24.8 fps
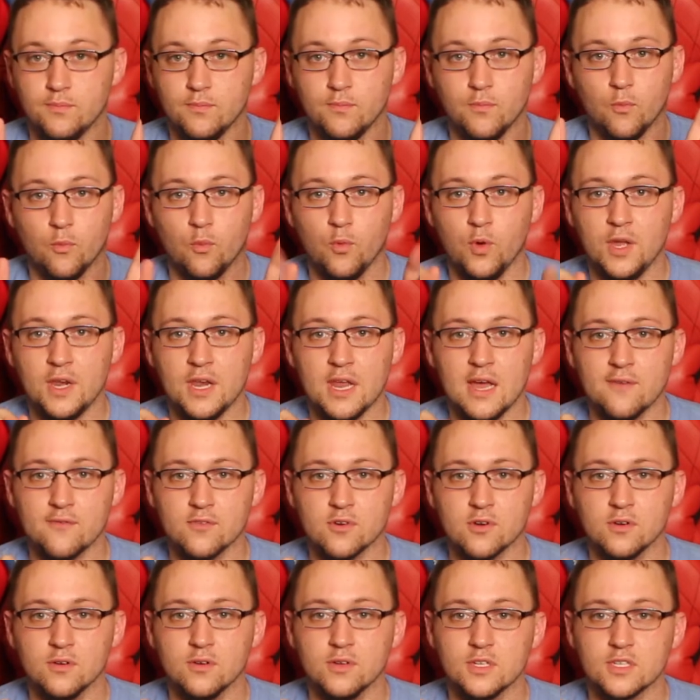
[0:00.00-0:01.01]

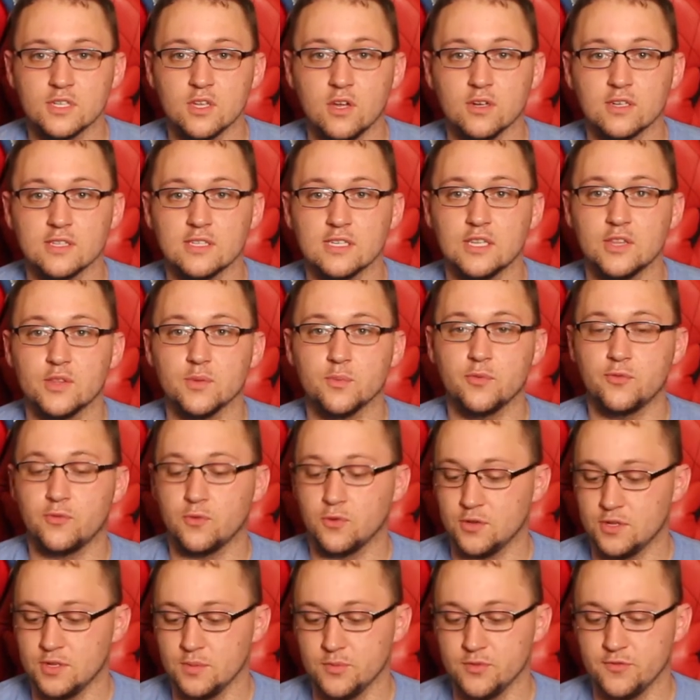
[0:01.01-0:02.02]
whenever, as long as you get them
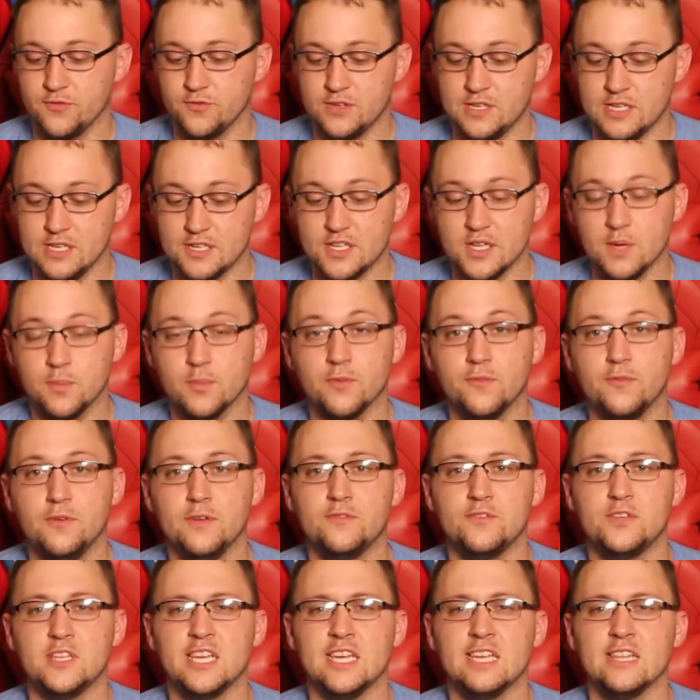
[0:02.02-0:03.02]
before December
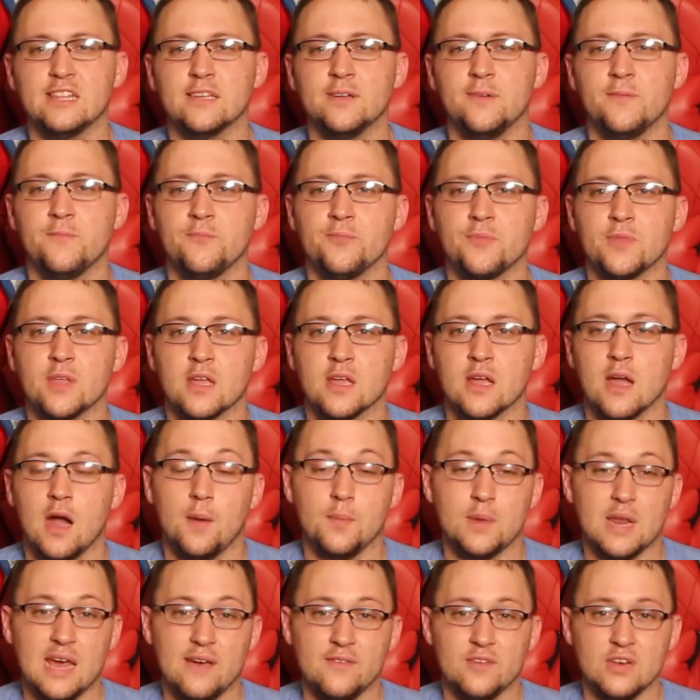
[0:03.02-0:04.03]
15th.
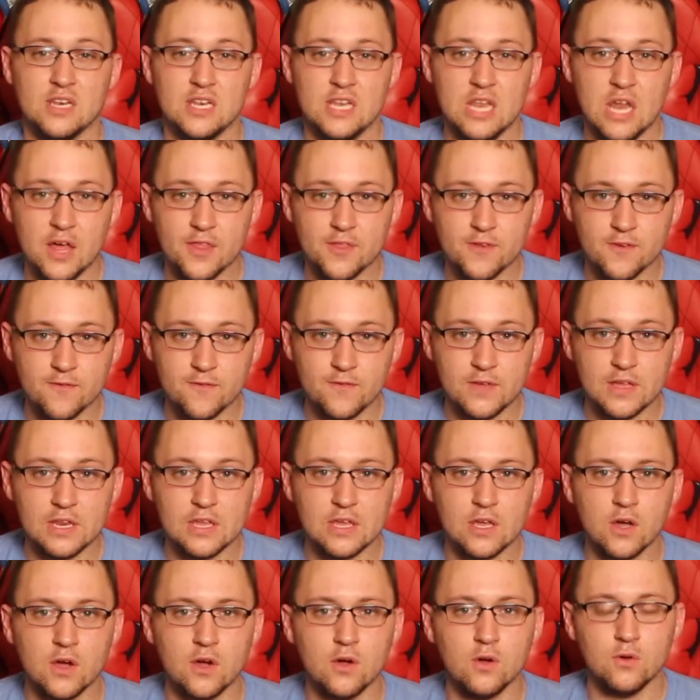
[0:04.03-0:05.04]
I'm going to have another
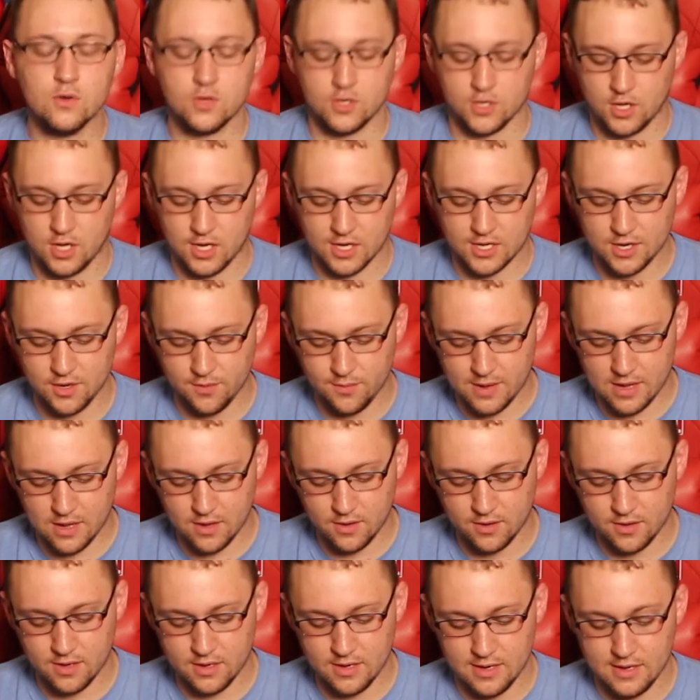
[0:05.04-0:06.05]
video talking
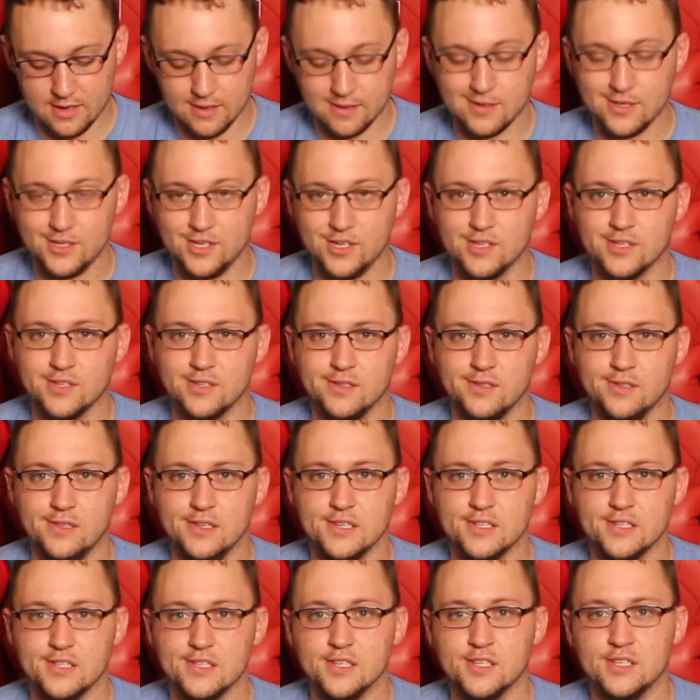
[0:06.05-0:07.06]
about just
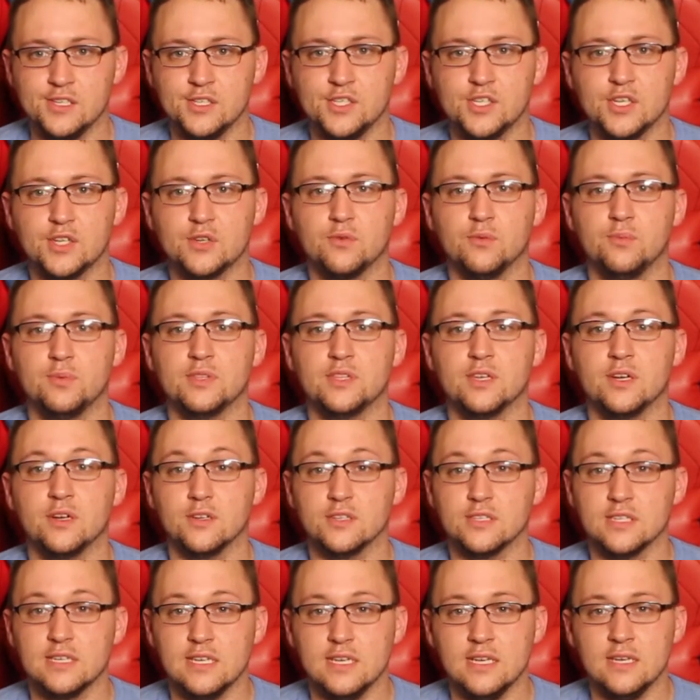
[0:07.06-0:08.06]
this in general, but
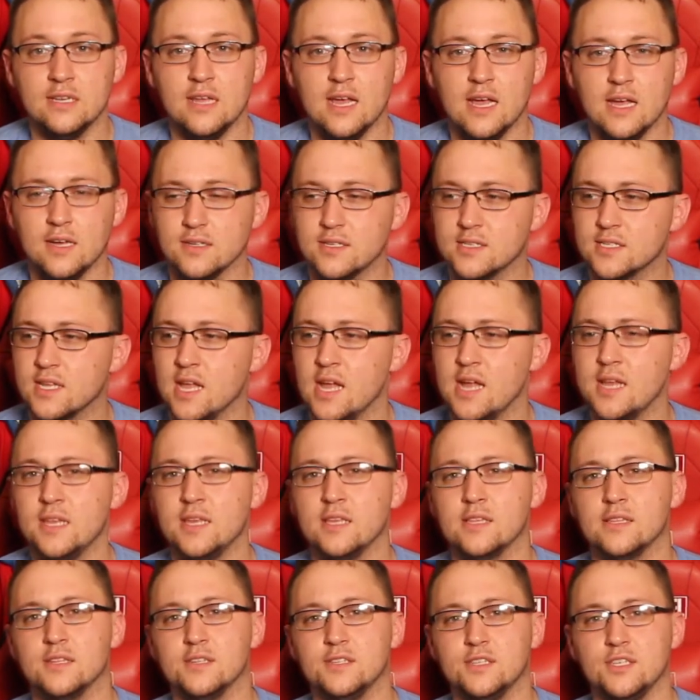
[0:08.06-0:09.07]
there's an in-house
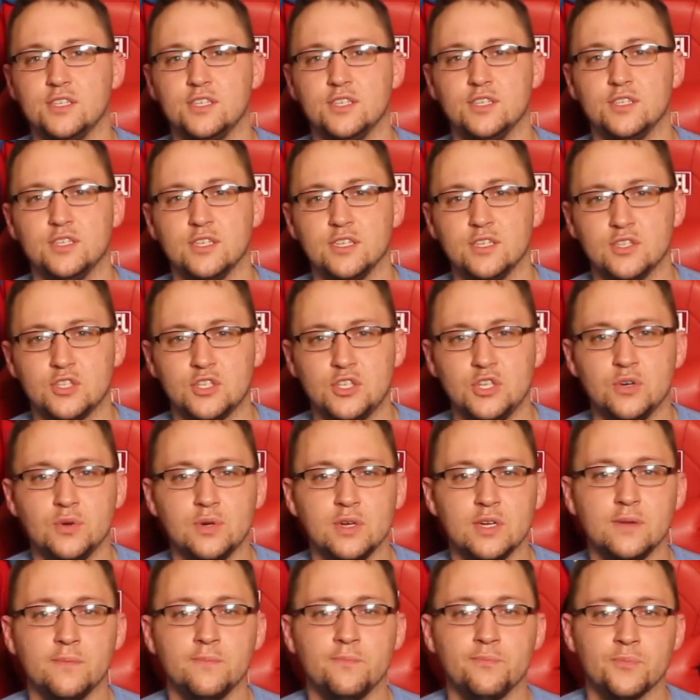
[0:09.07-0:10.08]
signing that CGC is
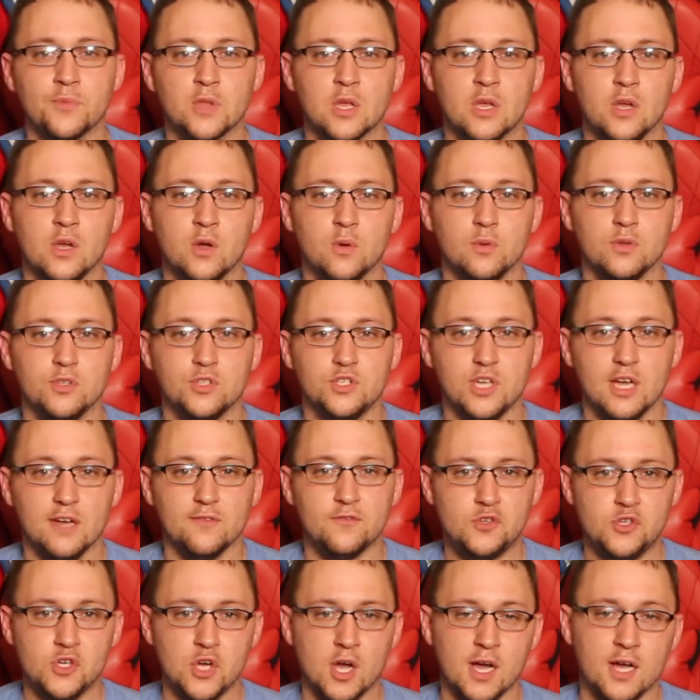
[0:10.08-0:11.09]
doing with
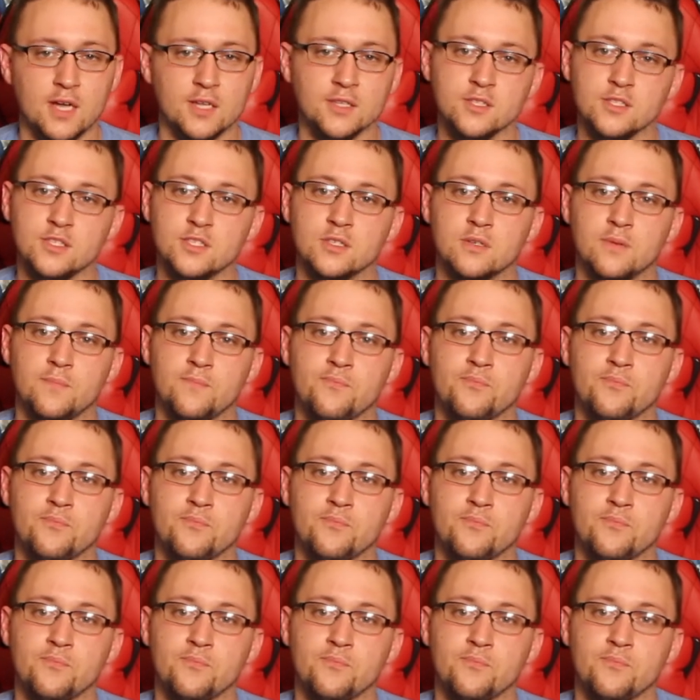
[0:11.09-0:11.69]
Geoff Johns.